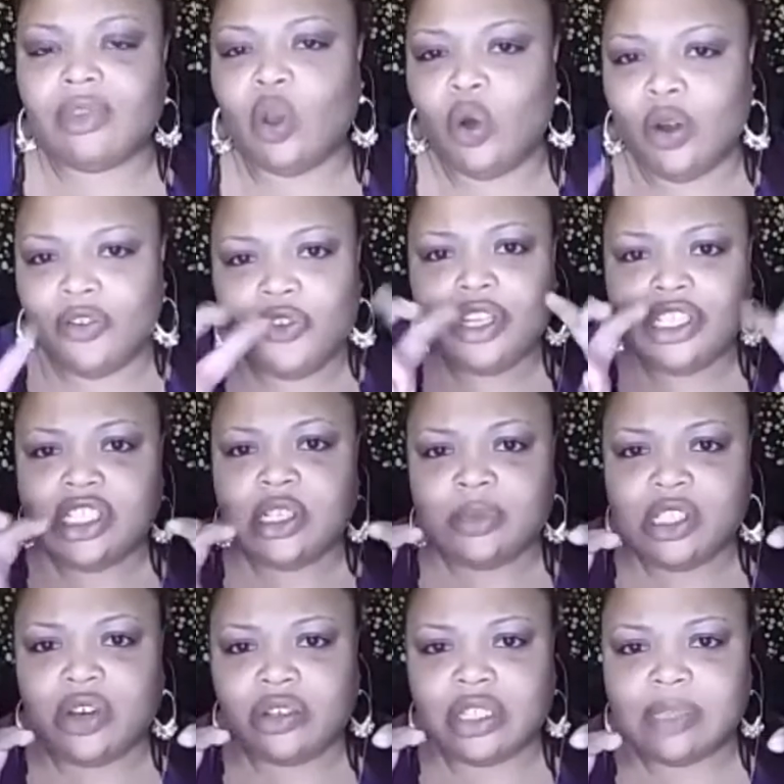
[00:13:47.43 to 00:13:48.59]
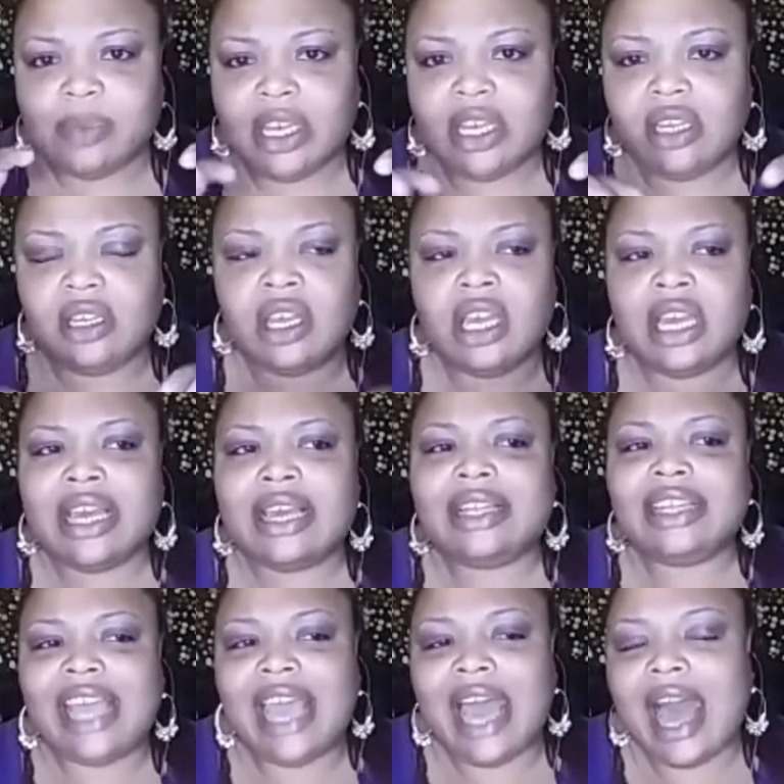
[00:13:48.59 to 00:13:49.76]
or friendship, so to speak,
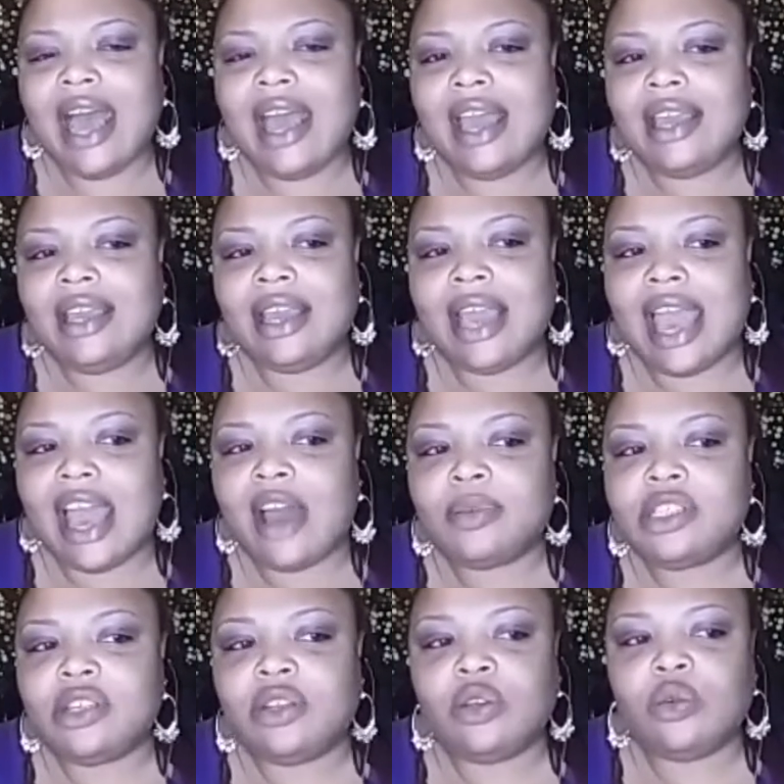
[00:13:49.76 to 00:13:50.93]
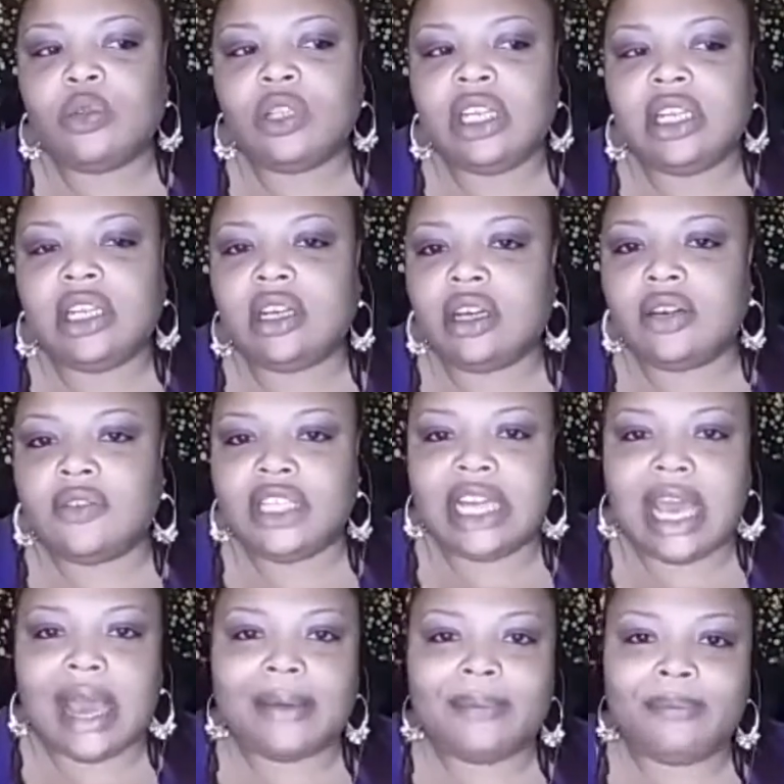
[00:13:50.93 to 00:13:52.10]
that I absolutely loved and
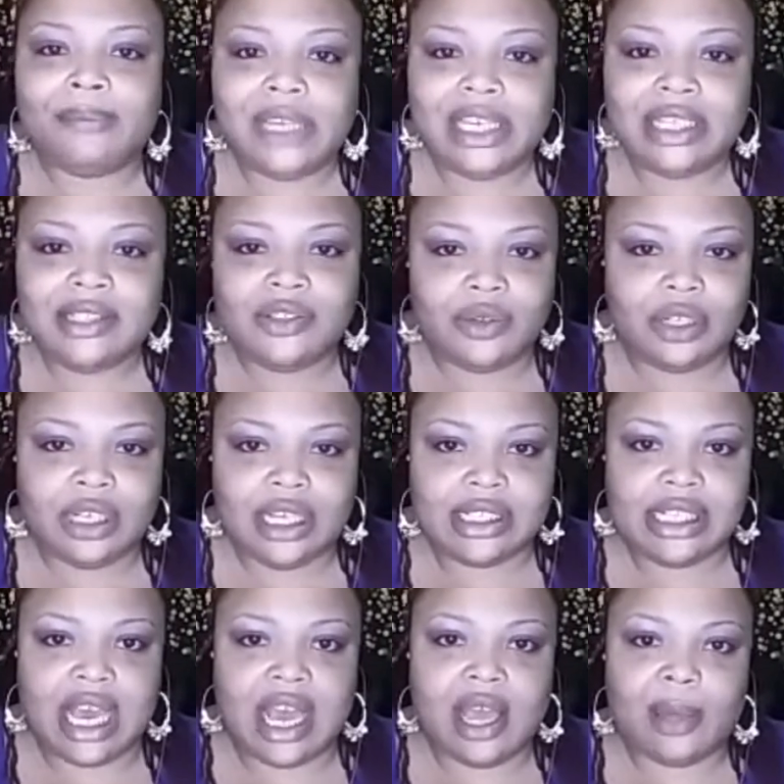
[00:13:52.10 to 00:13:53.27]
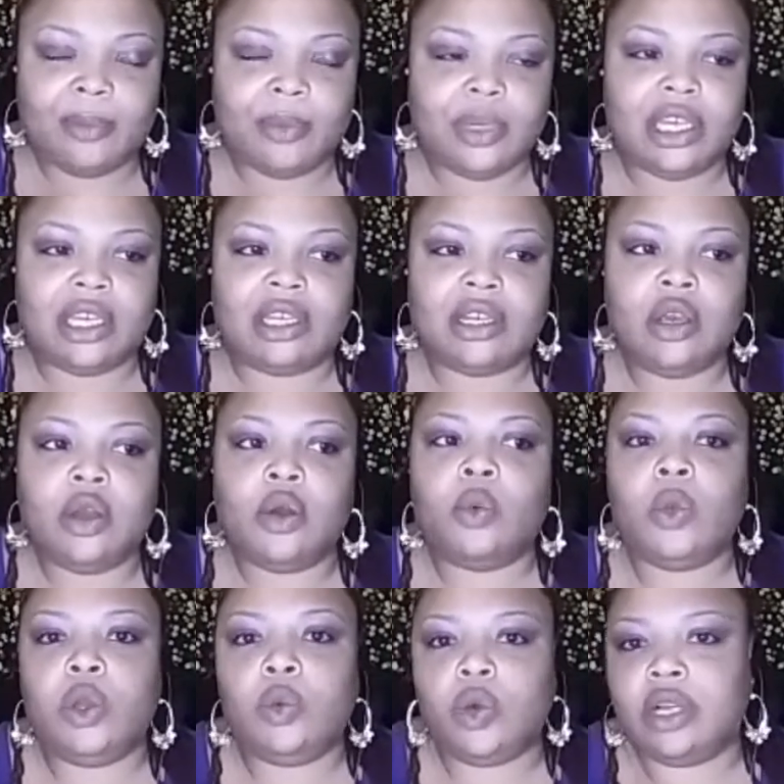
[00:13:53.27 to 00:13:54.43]
I missed during that time when
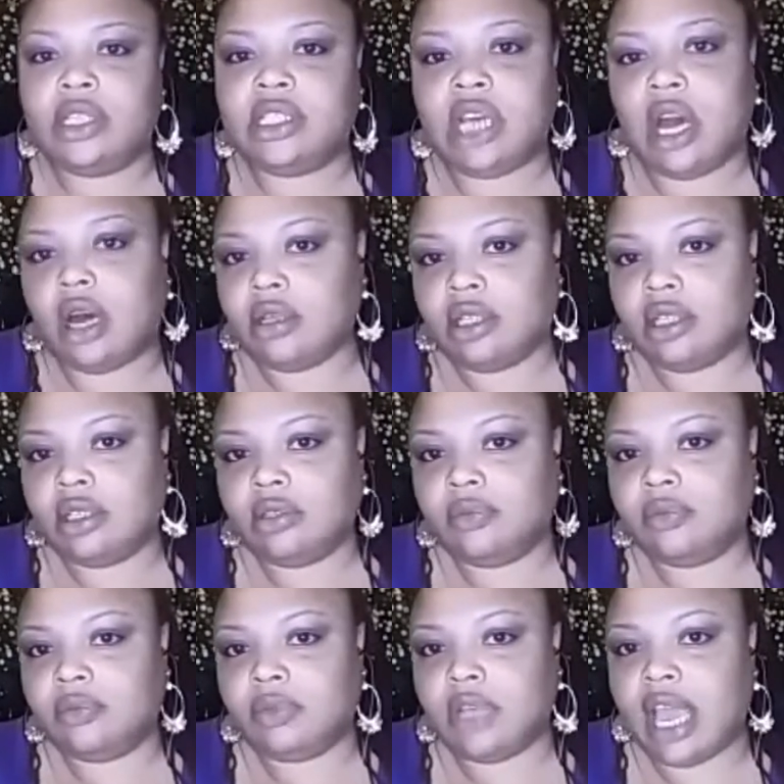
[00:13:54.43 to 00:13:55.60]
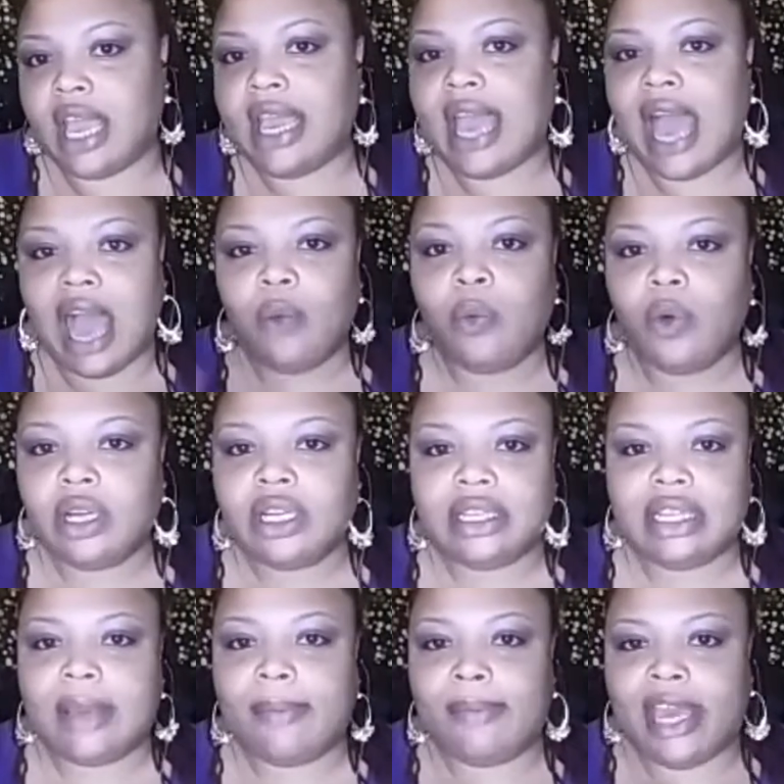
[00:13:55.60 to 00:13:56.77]
we weren't talking. And I wanted
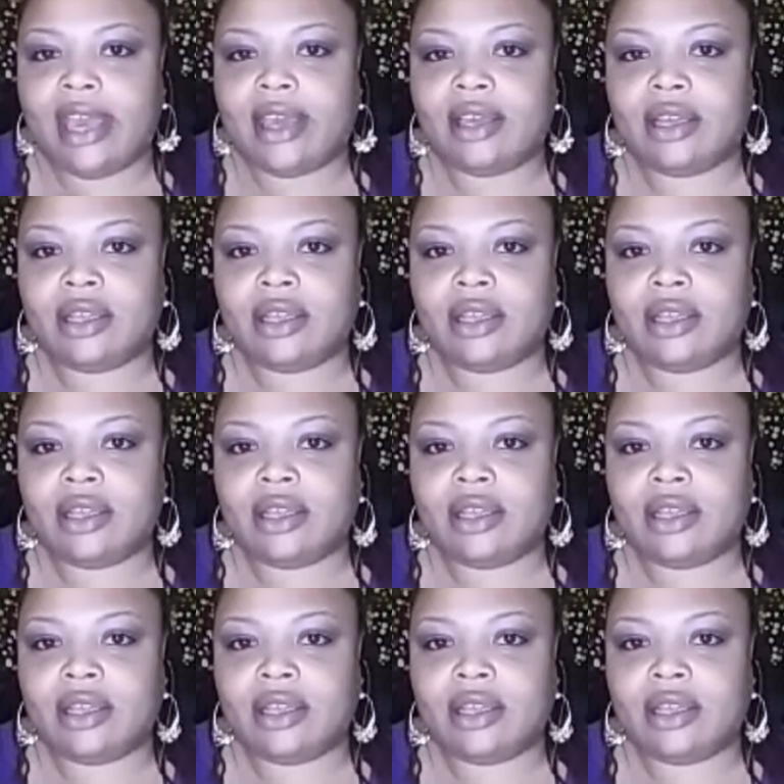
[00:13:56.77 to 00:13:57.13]
that back.